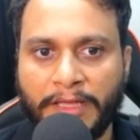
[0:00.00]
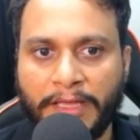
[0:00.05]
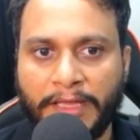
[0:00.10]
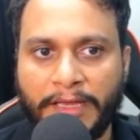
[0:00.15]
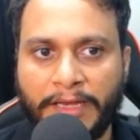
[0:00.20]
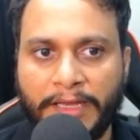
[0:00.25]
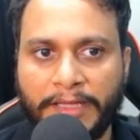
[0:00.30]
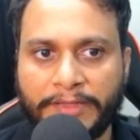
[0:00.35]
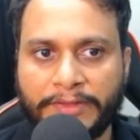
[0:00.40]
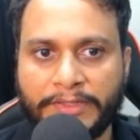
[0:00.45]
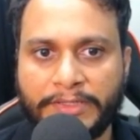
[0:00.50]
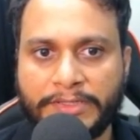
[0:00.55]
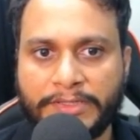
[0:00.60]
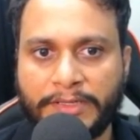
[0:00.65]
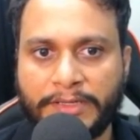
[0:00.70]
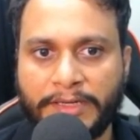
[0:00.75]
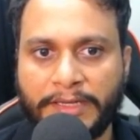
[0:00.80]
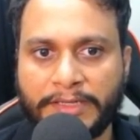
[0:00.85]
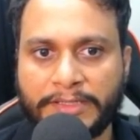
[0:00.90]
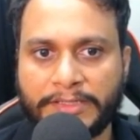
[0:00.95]
And like this,
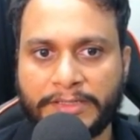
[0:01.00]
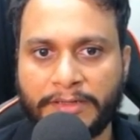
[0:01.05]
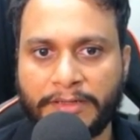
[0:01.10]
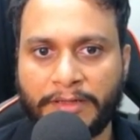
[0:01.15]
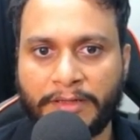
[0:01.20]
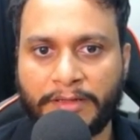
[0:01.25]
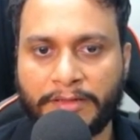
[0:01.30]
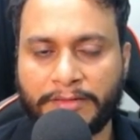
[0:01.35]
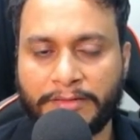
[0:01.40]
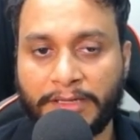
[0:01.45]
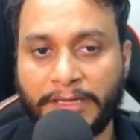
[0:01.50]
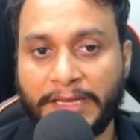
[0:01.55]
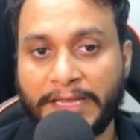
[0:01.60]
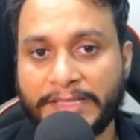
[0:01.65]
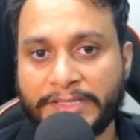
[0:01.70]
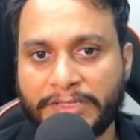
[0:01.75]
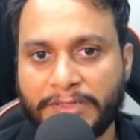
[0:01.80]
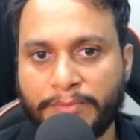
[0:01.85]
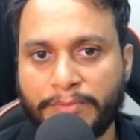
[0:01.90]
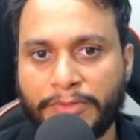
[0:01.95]
the next, the
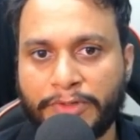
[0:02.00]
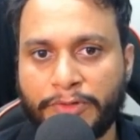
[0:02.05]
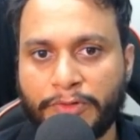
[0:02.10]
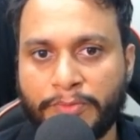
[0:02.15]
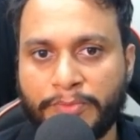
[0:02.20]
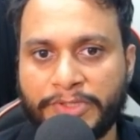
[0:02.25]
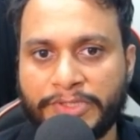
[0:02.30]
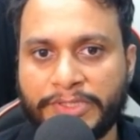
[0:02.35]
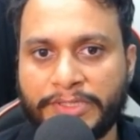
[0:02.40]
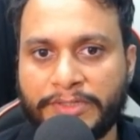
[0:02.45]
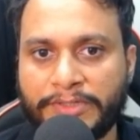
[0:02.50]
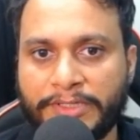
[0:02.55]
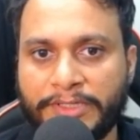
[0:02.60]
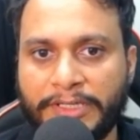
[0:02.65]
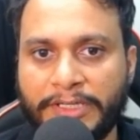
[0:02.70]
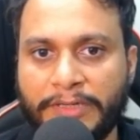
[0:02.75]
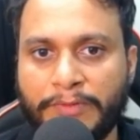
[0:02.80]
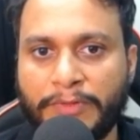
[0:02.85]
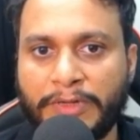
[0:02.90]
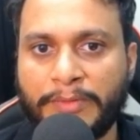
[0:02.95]
last number to be
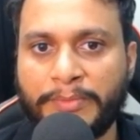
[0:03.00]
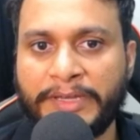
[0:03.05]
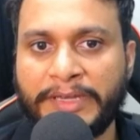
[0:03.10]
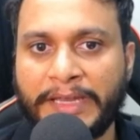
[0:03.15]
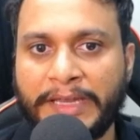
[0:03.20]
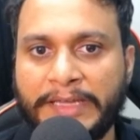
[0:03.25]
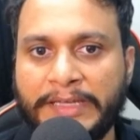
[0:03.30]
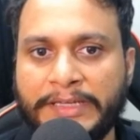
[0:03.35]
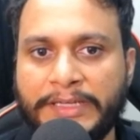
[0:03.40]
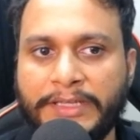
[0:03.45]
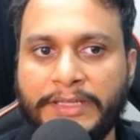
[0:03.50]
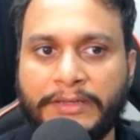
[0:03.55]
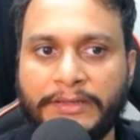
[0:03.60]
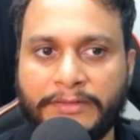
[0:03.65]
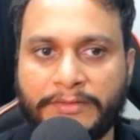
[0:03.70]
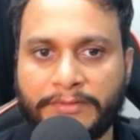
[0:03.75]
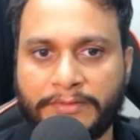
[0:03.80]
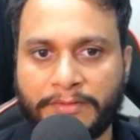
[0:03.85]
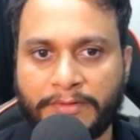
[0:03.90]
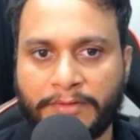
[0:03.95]
generated will be 19.